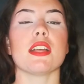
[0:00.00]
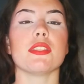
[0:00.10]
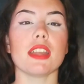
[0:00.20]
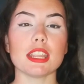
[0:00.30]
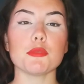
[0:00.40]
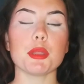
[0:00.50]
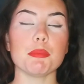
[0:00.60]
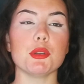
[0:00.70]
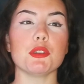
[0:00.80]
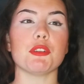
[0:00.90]
Then we
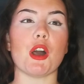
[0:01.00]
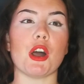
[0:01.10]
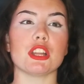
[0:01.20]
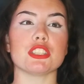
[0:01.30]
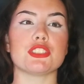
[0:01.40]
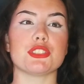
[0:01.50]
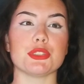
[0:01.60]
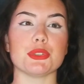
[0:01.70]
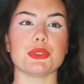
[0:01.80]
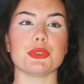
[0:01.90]
move on
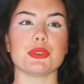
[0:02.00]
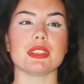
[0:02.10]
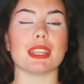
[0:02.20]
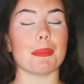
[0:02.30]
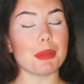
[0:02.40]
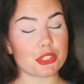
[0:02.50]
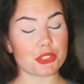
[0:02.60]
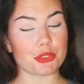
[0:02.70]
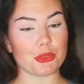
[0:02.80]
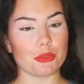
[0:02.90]
to number
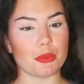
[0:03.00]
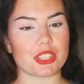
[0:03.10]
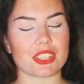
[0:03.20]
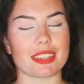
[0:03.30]
two, which